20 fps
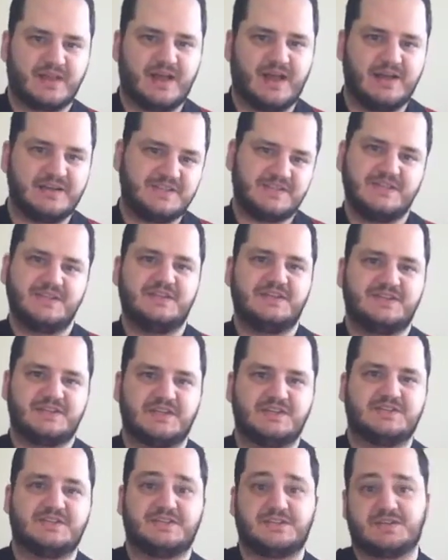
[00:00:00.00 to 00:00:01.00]
I see this
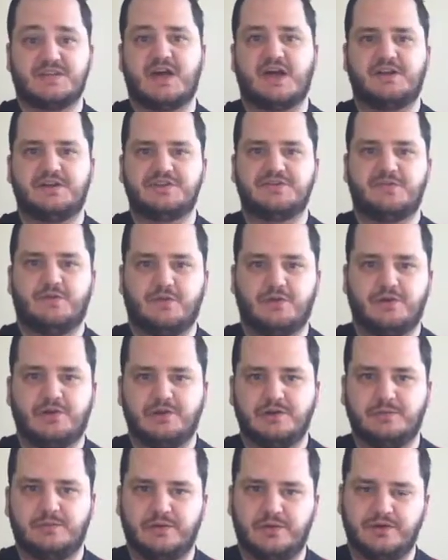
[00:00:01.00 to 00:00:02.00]
as the Scottish
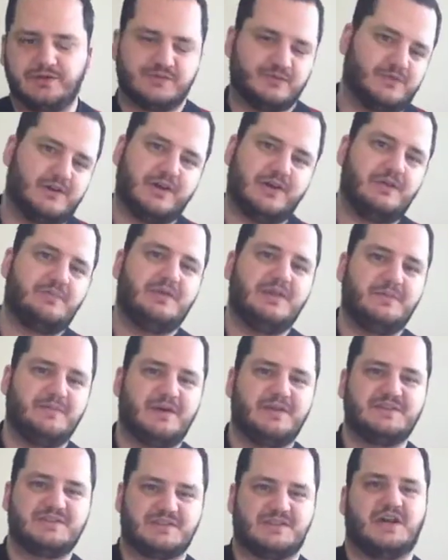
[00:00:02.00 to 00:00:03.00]
400 blows. What do I mean
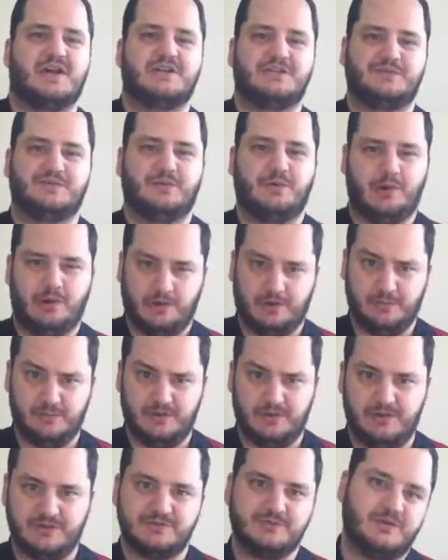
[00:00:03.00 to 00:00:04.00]
by the Scottish 400
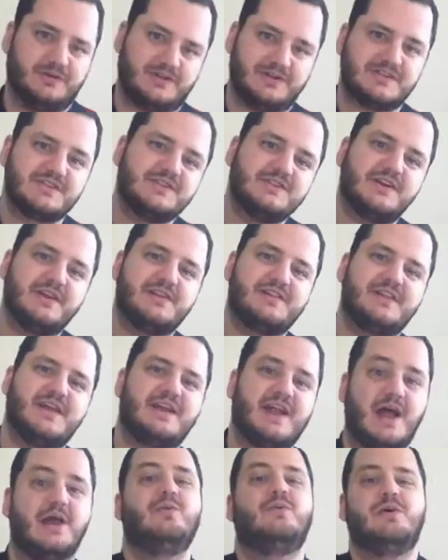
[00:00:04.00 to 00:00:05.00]
blows? Well, considering
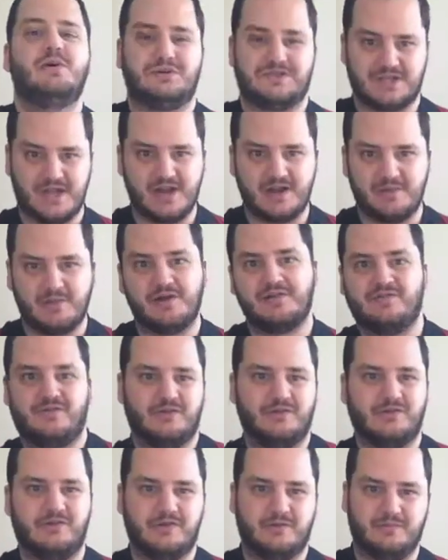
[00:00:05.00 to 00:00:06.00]
that I will talk about
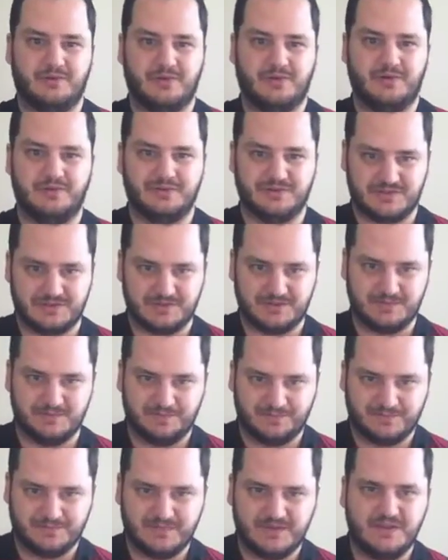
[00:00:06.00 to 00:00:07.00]
400 blows
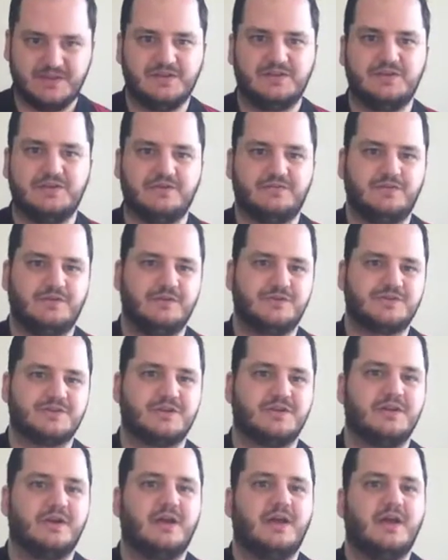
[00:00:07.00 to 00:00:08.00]
in the near
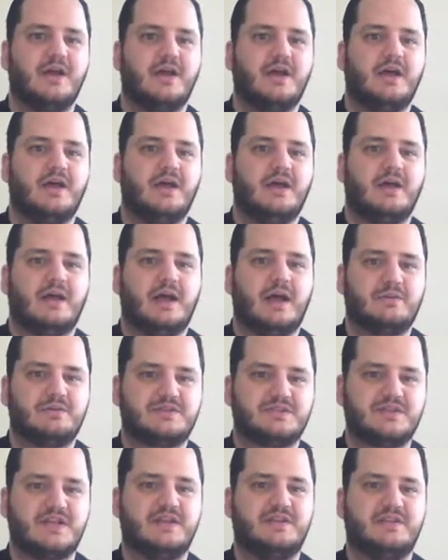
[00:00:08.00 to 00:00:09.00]
future, I will
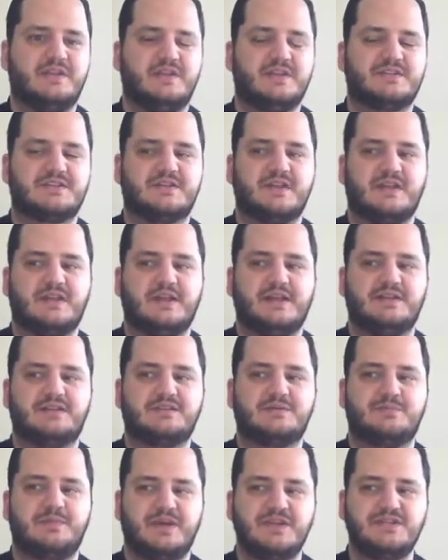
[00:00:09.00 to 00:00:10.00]
say this, that
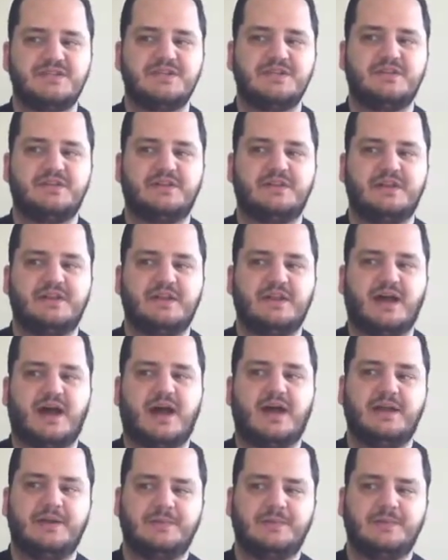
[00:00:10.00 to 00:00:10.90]
it's basically,